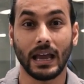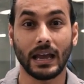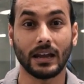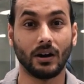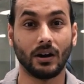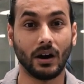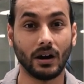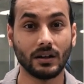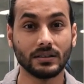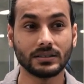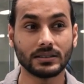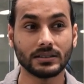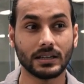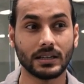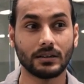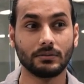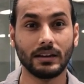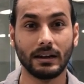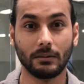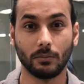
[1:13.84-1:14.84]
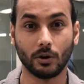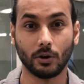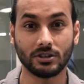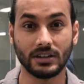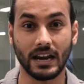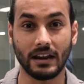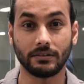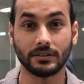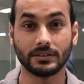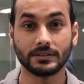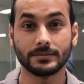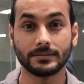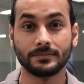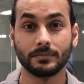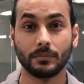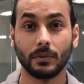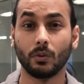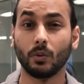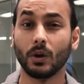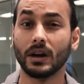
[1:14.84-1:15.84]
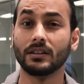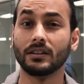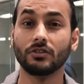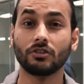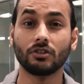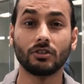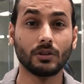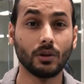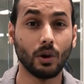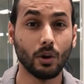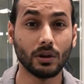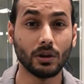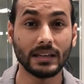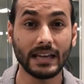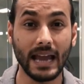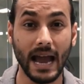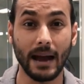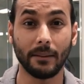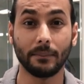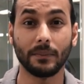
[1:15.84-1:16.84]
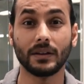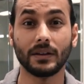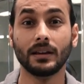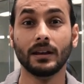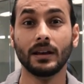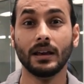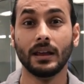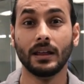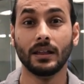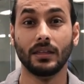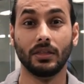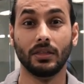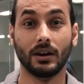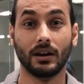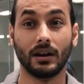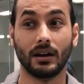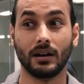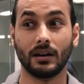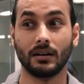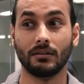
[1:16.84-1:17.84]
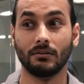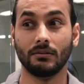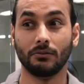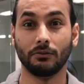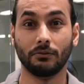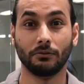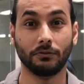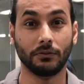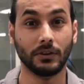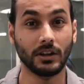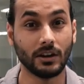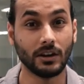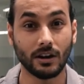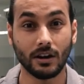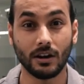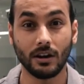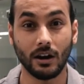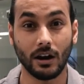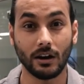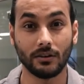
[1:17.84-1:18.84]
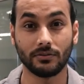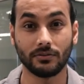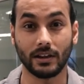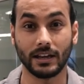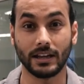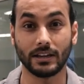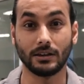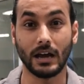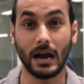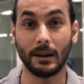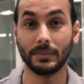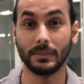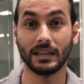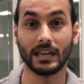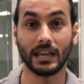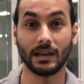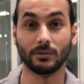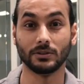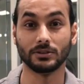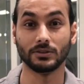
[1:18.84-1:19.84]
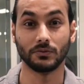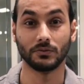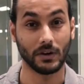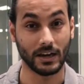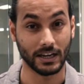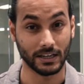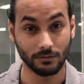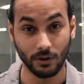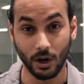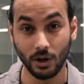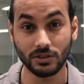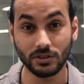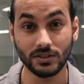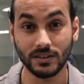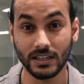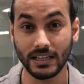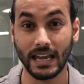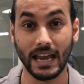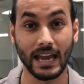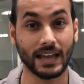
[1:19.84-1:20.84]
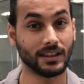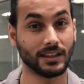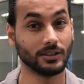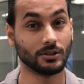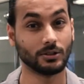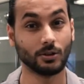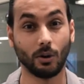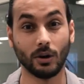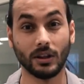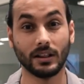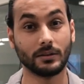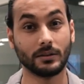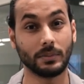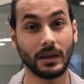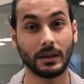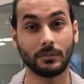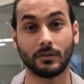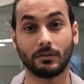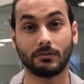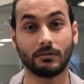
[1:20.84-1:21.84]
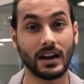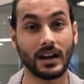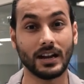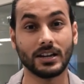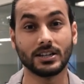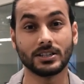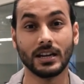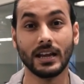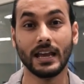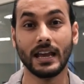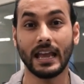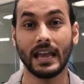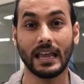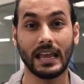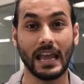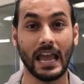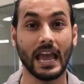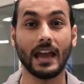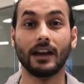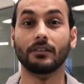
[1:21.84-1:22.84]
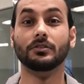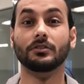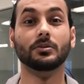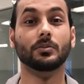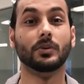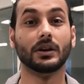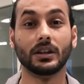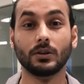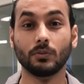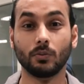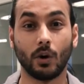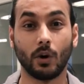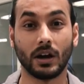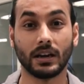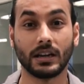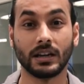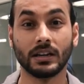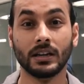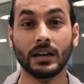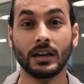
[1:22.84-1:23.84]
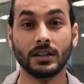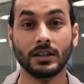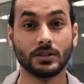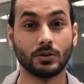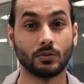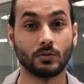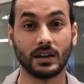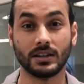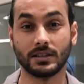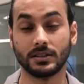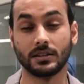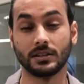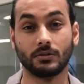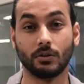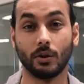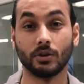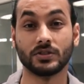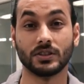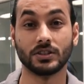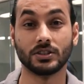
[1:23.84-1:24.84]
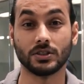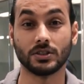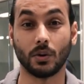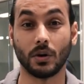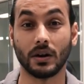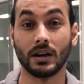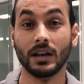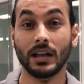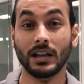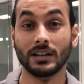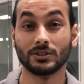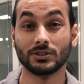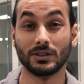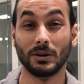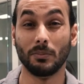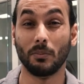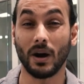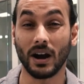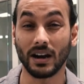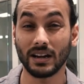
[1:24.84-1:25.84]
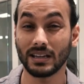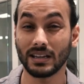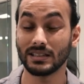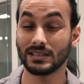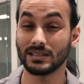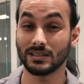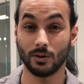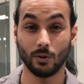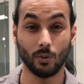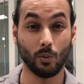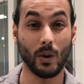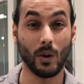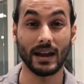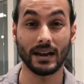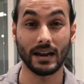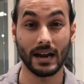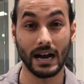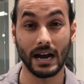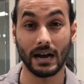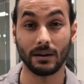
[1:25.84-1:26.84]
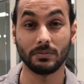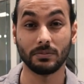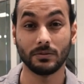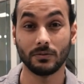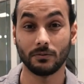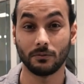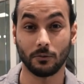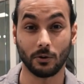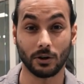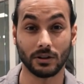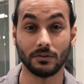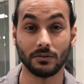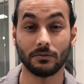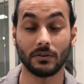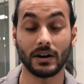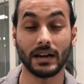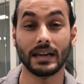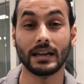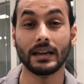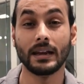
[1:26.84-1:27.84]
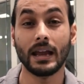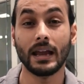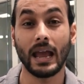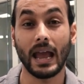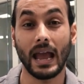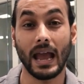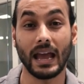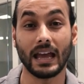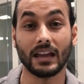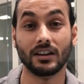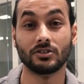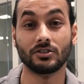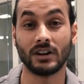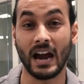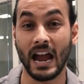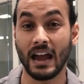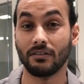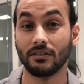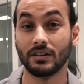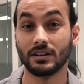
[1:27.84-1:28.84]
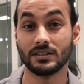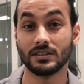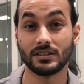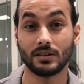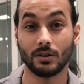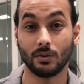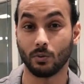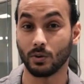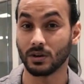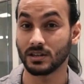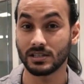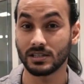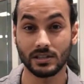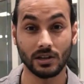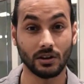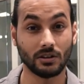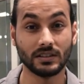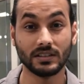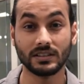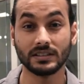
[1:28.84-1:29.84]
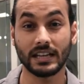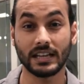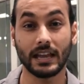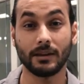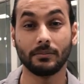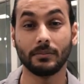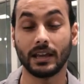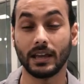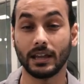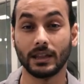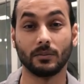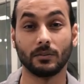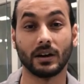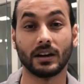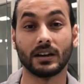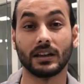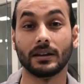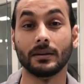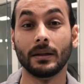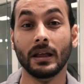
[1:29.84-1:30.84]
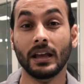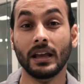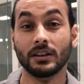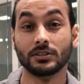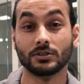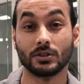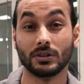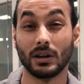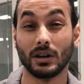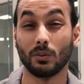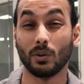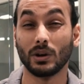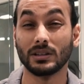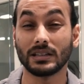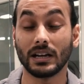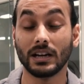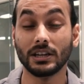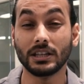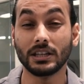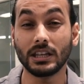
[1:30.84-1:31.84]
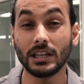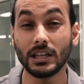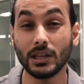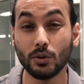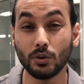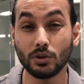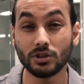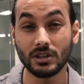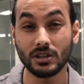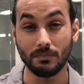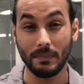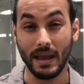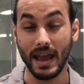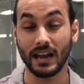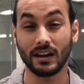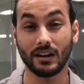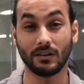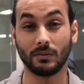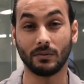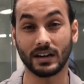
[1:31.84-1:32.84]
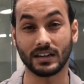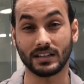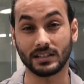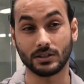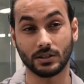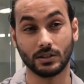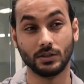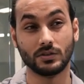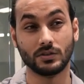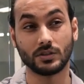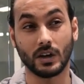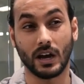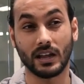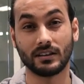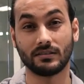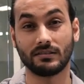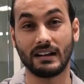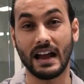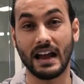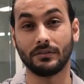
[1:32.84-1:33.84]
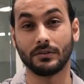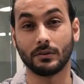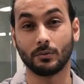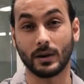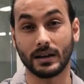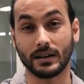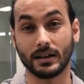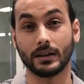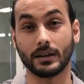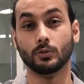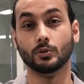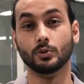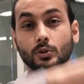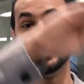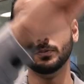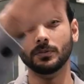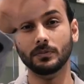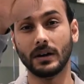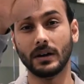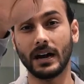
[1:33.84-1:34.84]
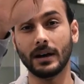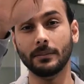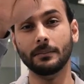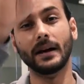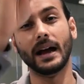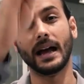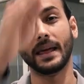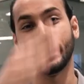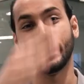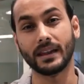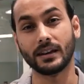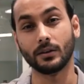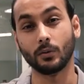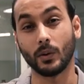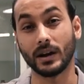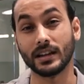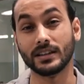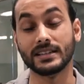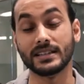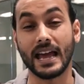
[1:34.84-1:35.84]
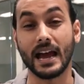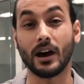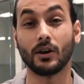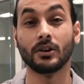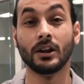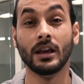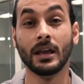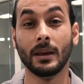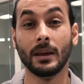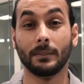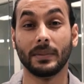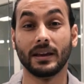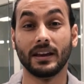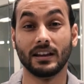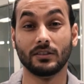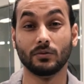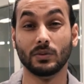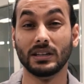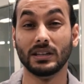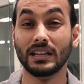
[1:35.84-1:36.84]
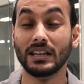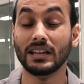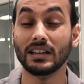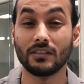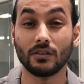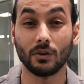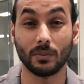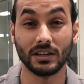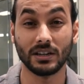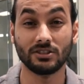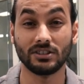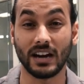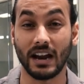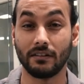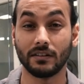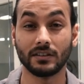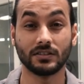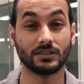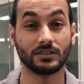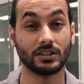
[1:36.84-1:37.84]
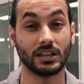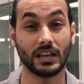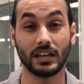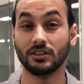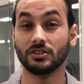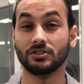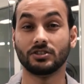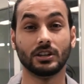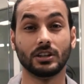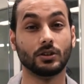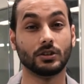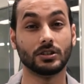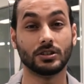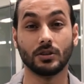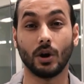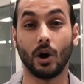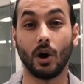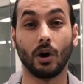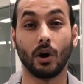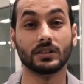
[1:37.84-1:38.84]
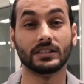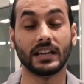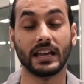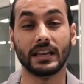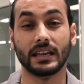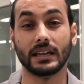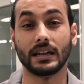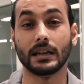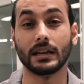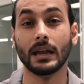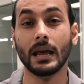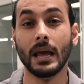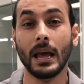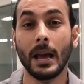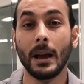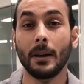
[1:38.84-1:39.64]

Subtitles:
And all of a sudden we had more drivers, but what slowly happened, the fear of like not being able to find grocery and the toilet paper rush, everybody wanted to run to the grocery store. So the markets went up for the freight and drivers were still the same in the market. So there was a huge demand of market. So you saw the graph, it went like whoop up and then it went down because we needed so many drivers, the industry could all take it in.